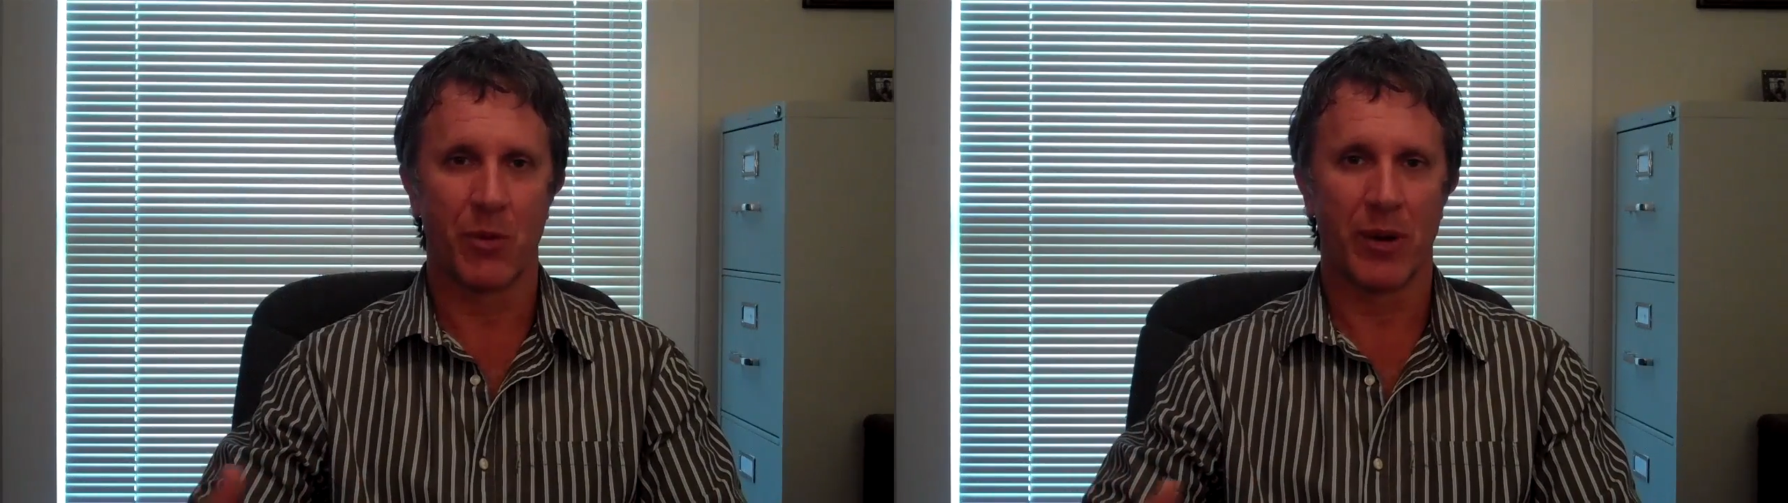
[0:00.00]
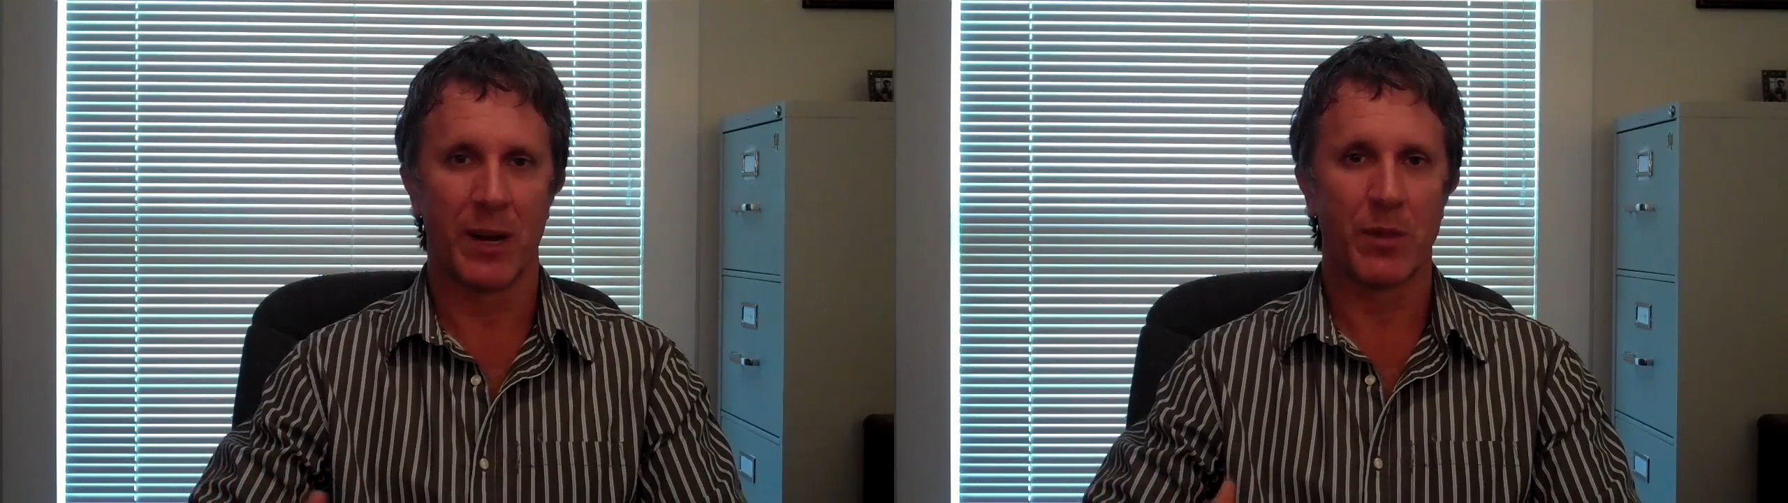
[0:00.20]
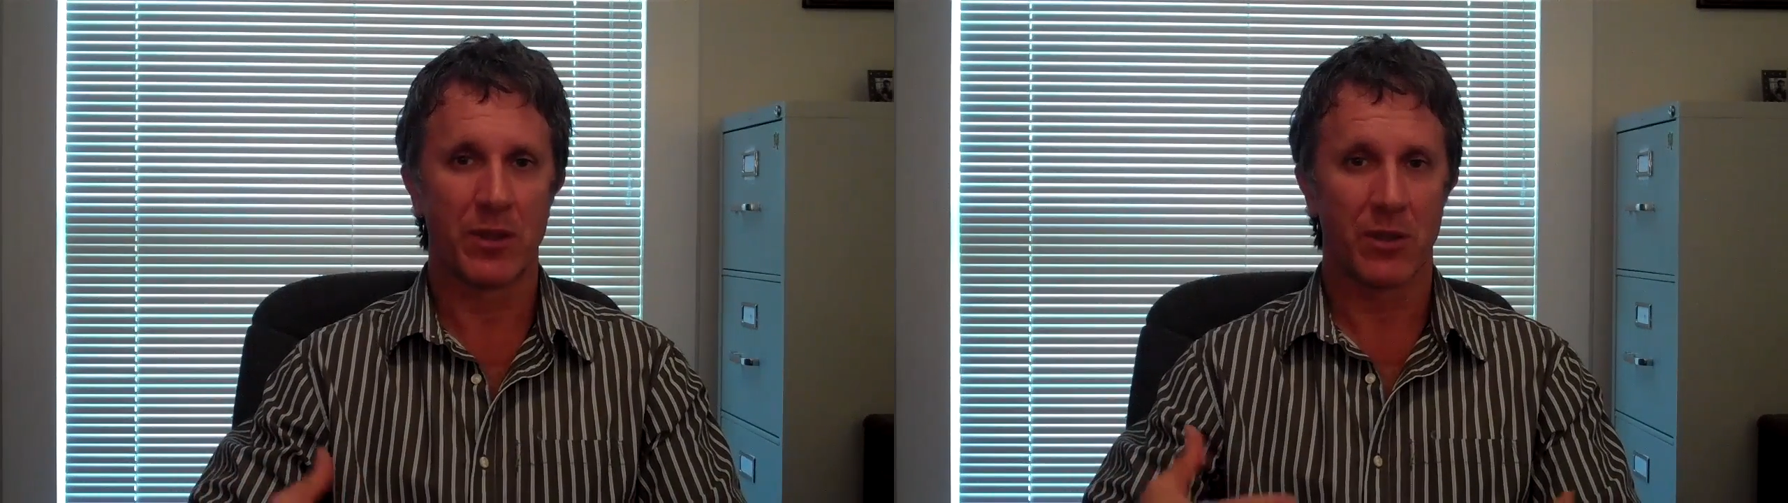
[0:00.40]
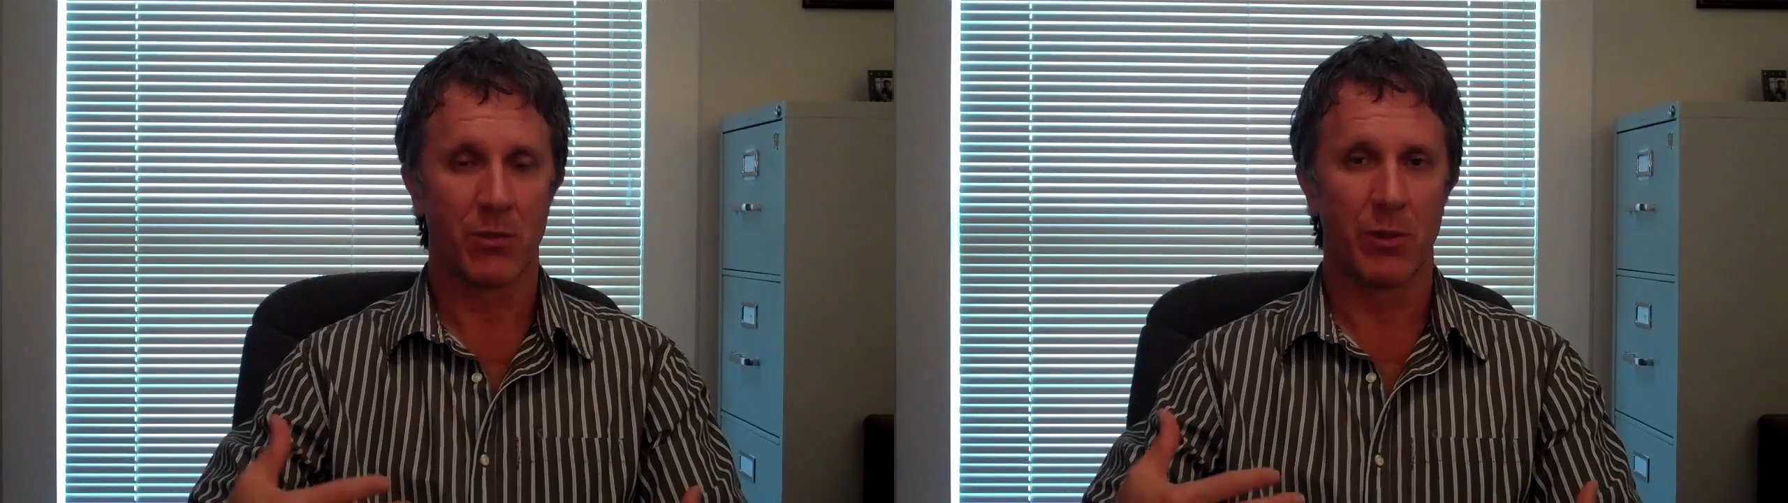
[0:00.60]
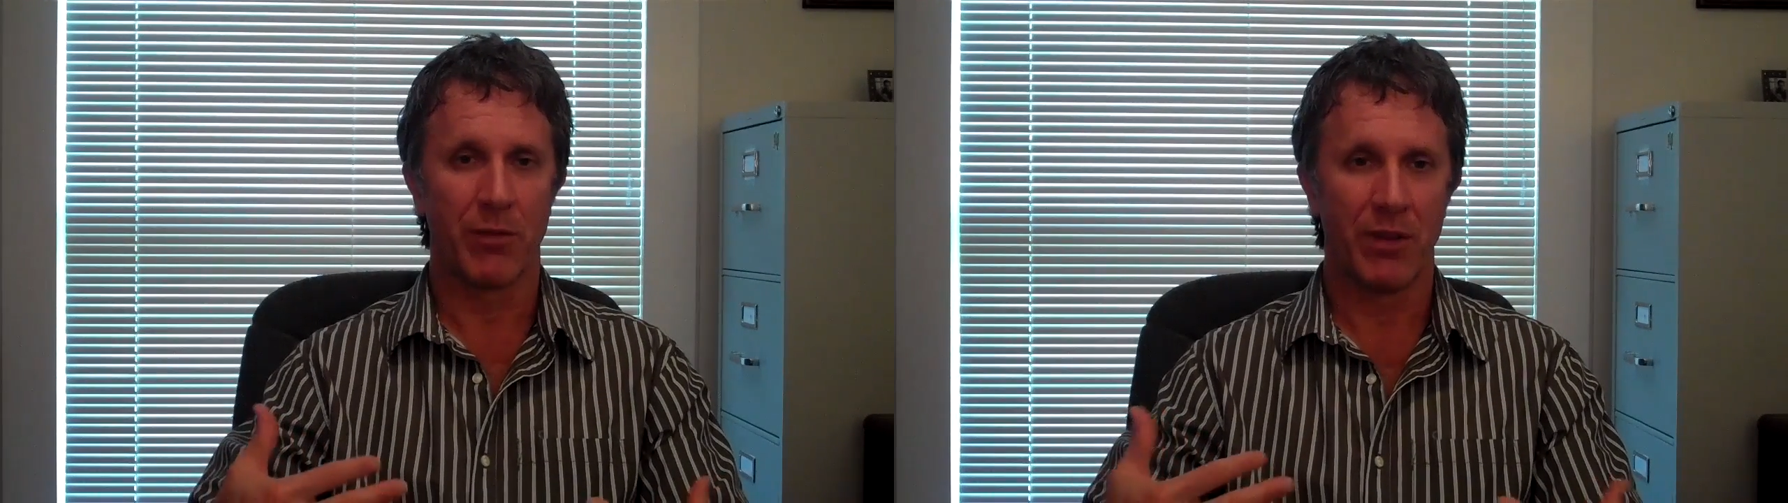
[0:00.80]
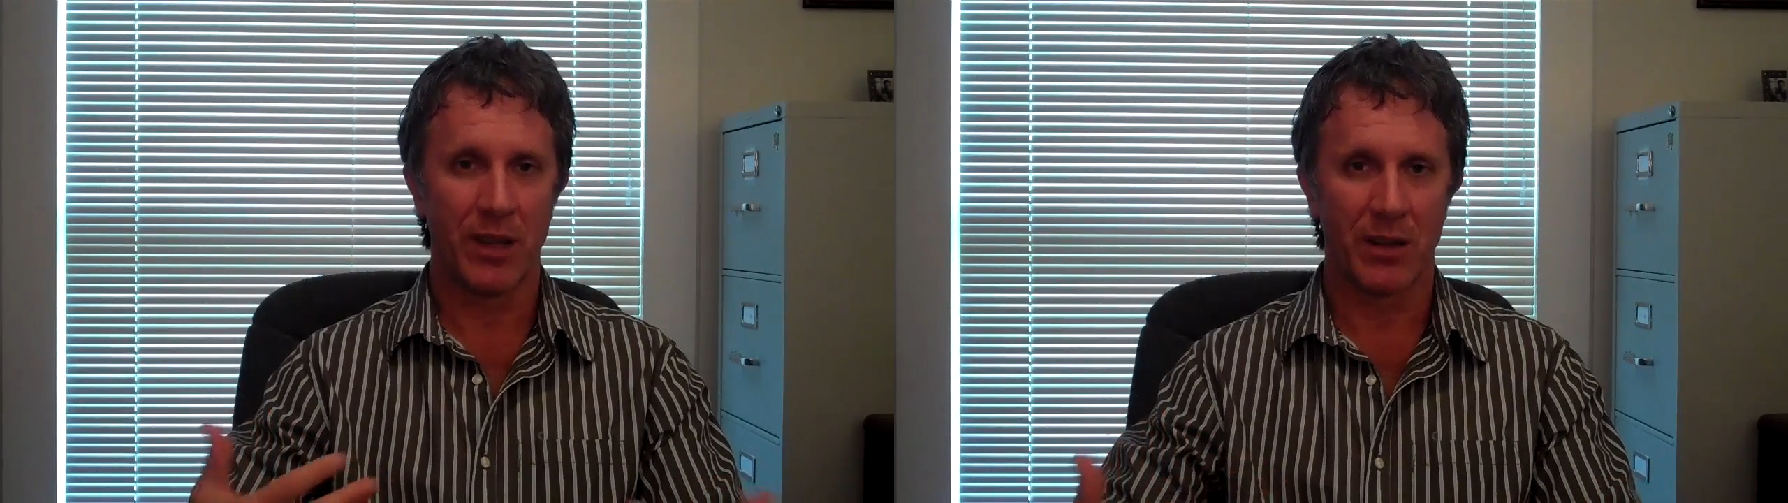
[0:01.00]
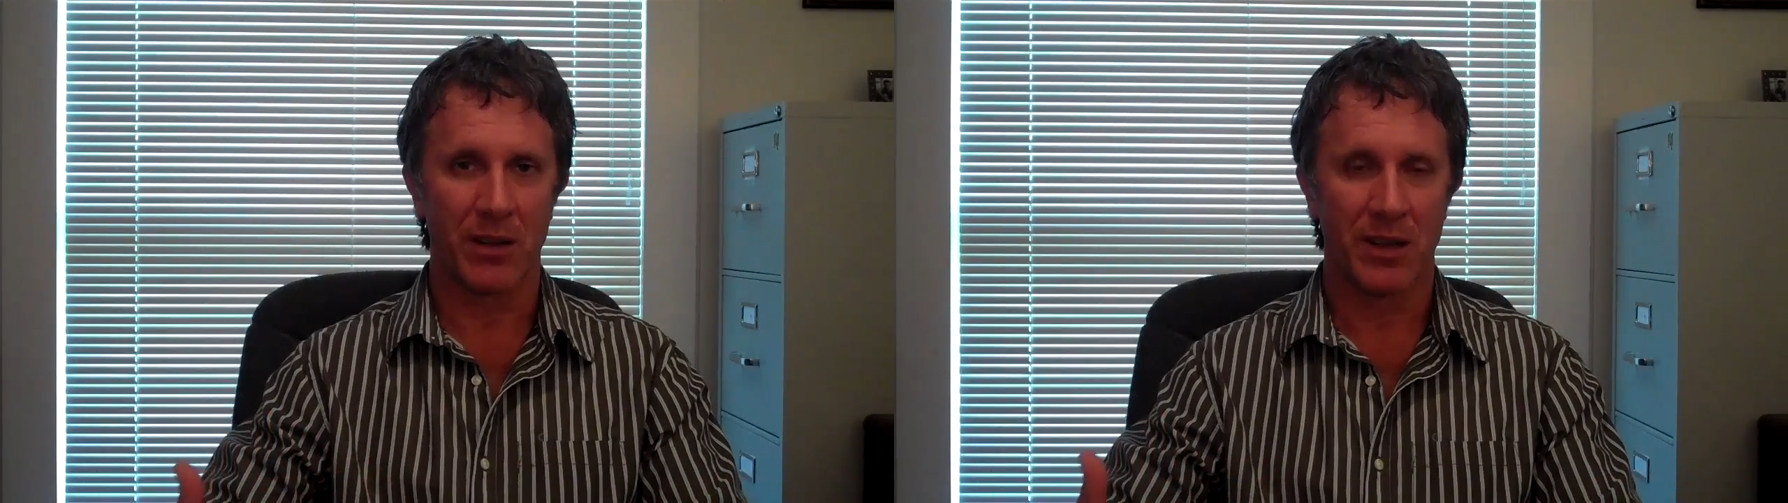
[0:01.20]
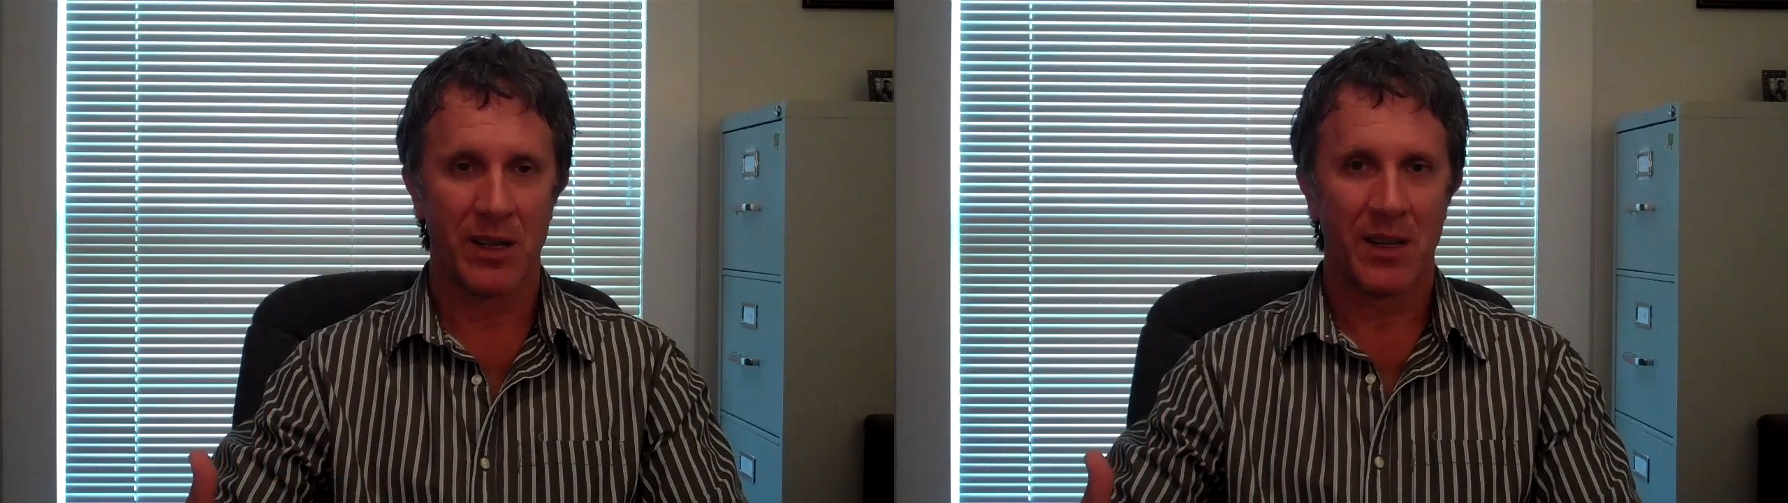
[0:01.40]
and we're able to
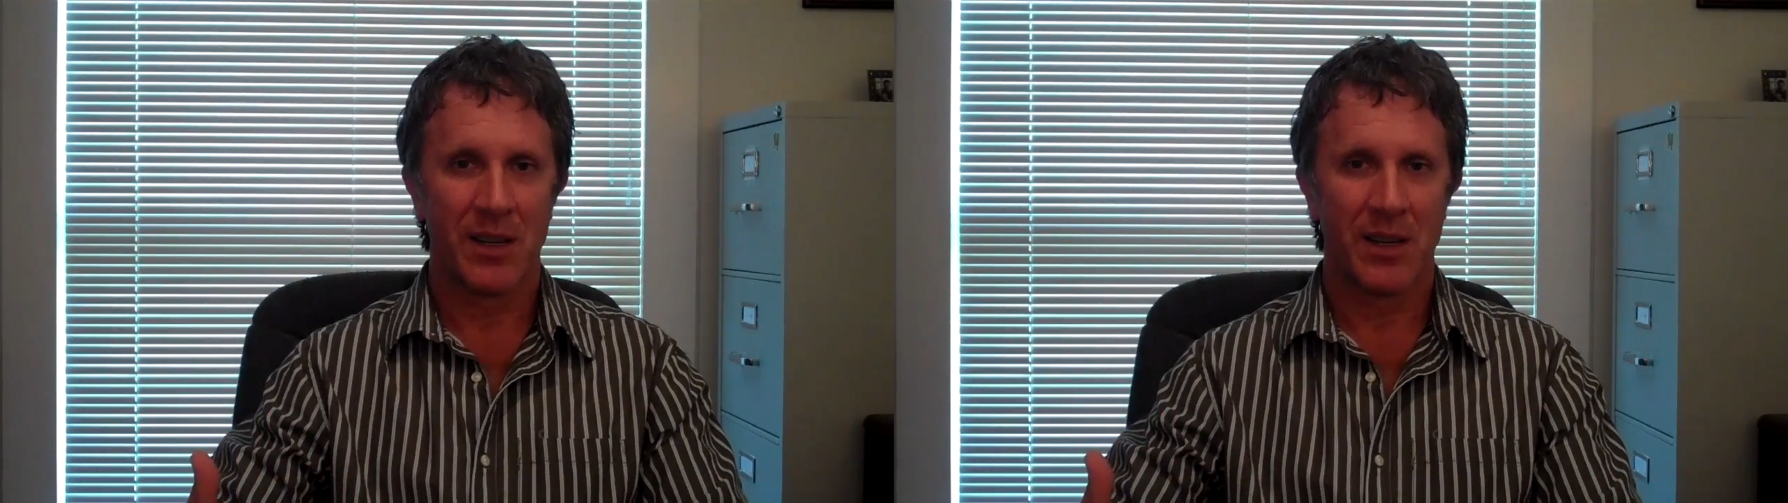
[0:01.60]
reveal